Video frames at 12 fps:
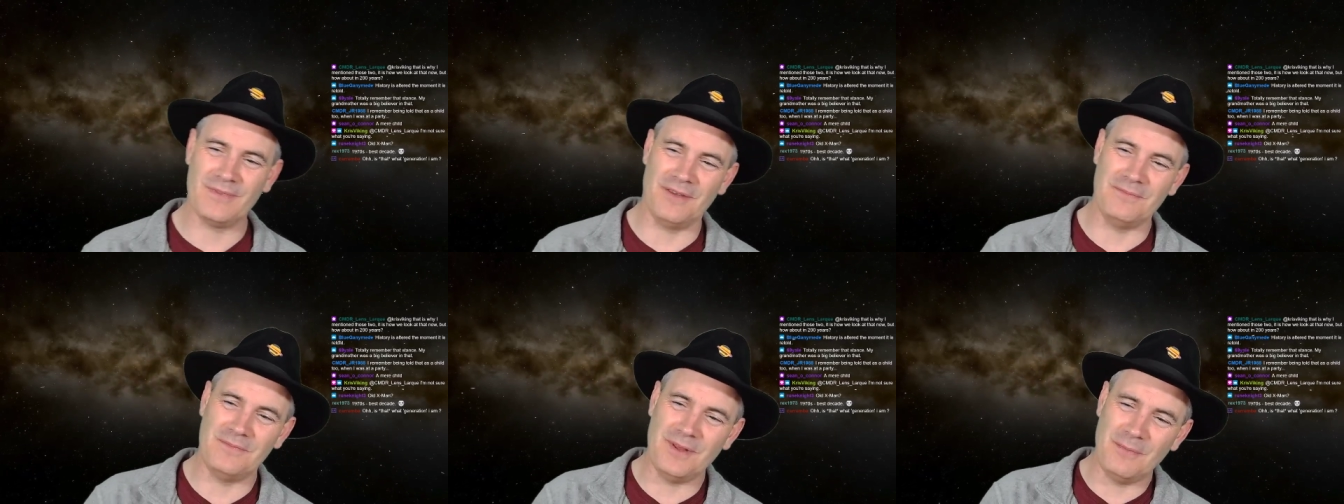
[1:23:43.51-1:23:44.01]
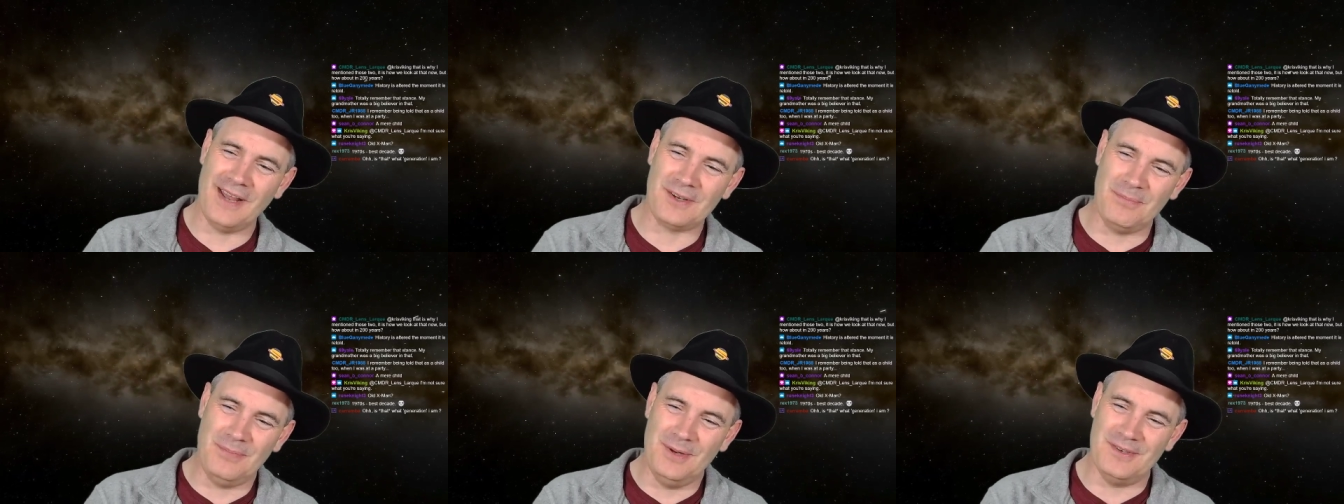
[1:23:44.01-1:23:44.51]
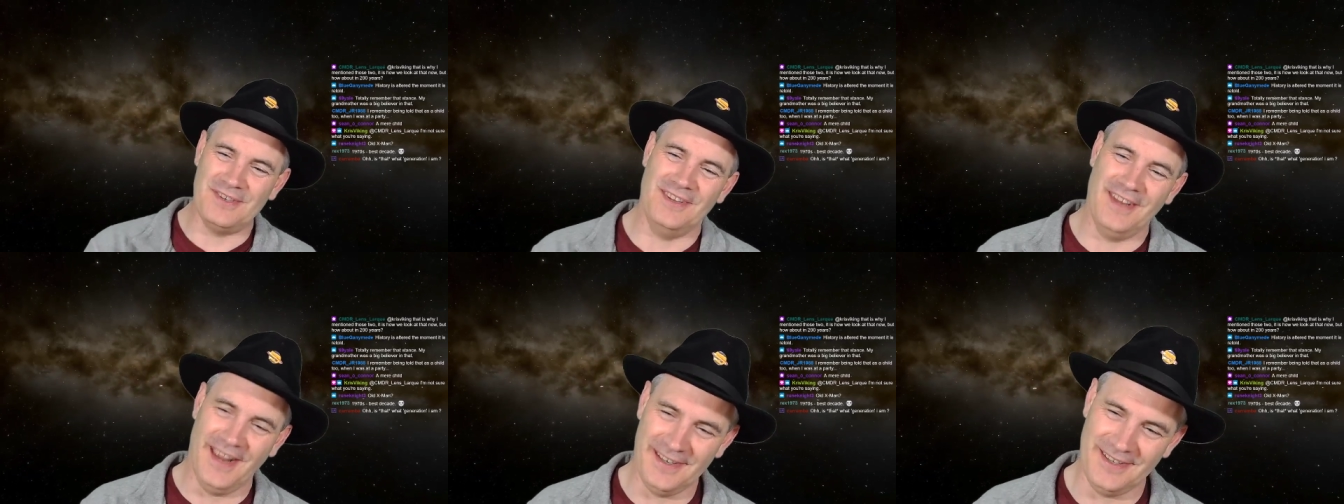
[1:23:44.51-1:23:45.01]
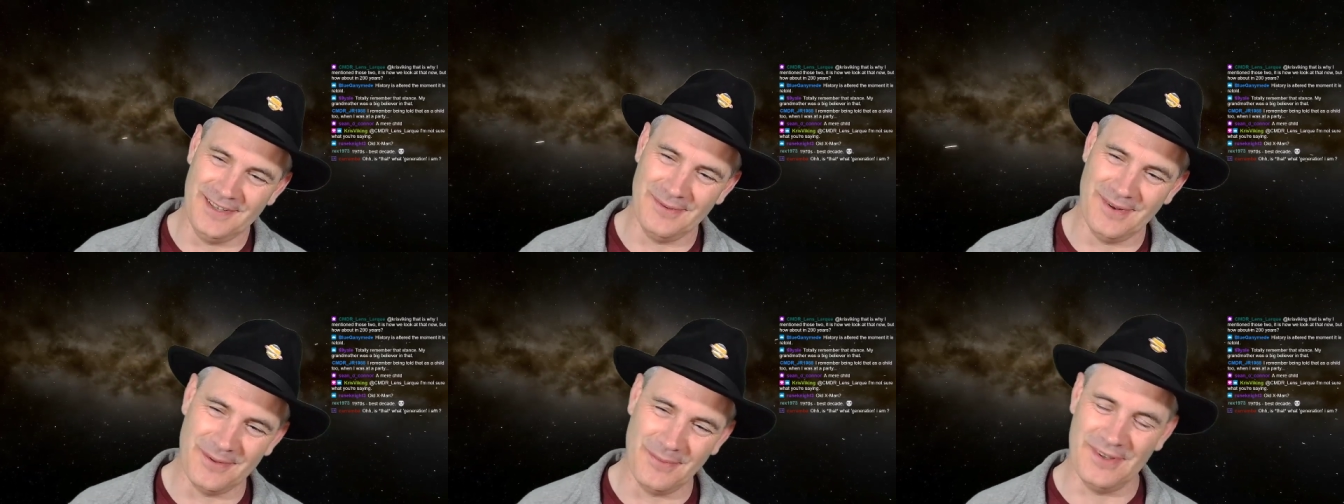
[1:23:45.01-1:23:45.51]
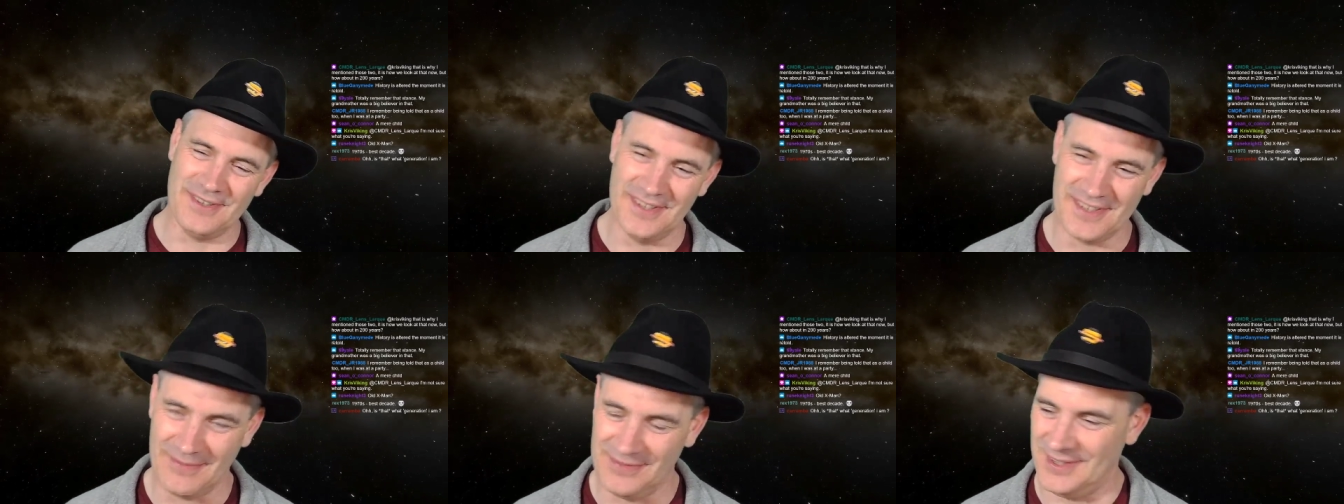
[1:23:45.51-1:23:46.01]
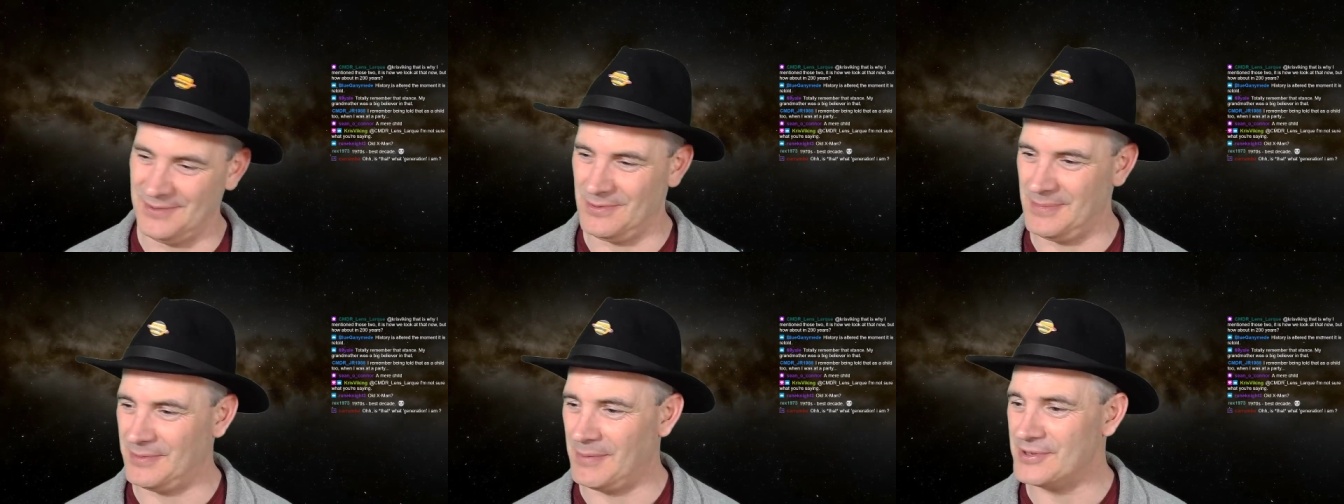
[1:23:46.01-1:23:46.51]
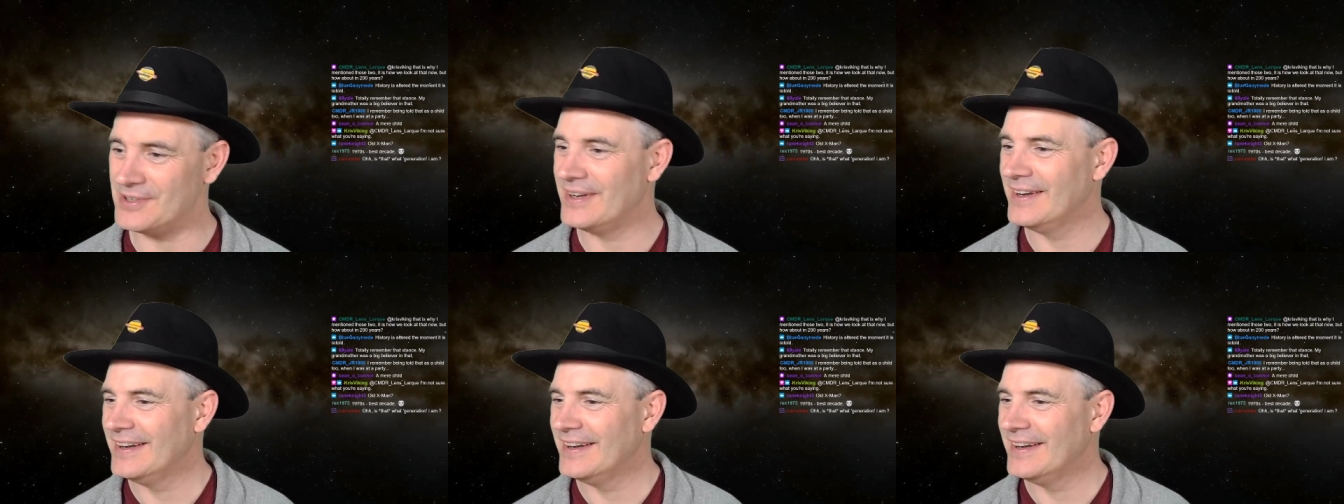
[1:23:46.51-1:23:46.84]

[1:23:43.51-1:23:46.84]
Yeah, we had computers in the 80s, where the ones in the 70s were a bit rubbish.